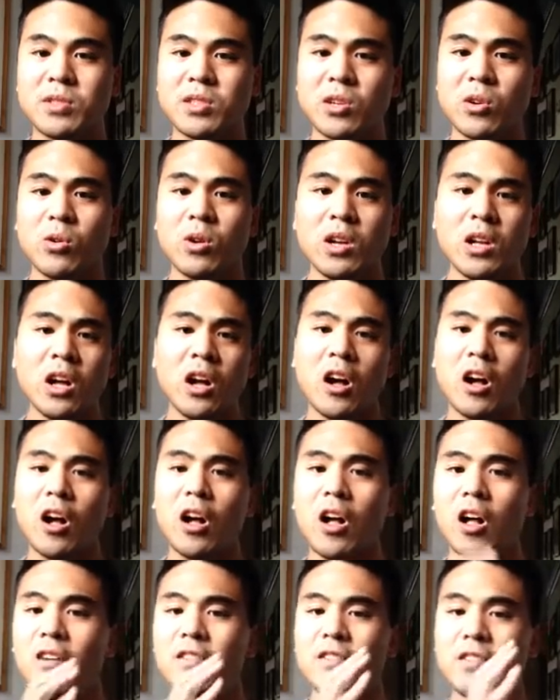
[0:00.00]
So
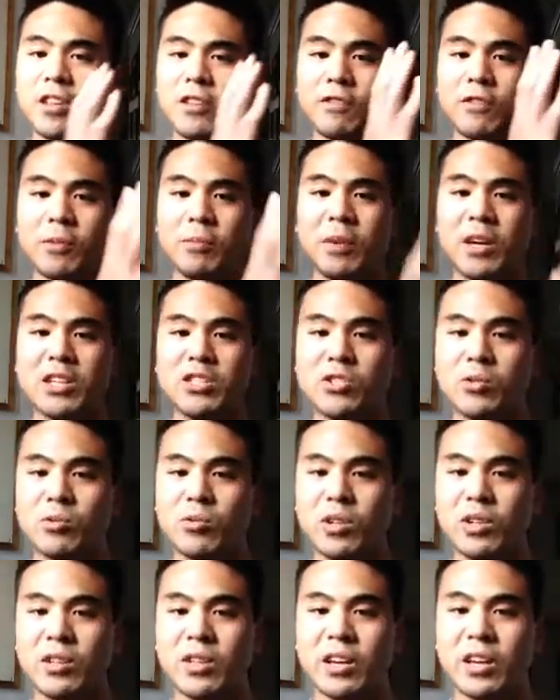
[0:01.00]
all the information
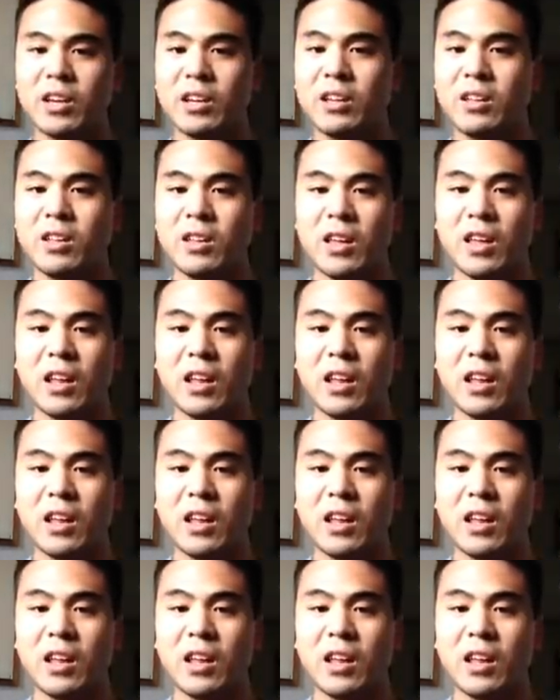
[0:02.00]
relayed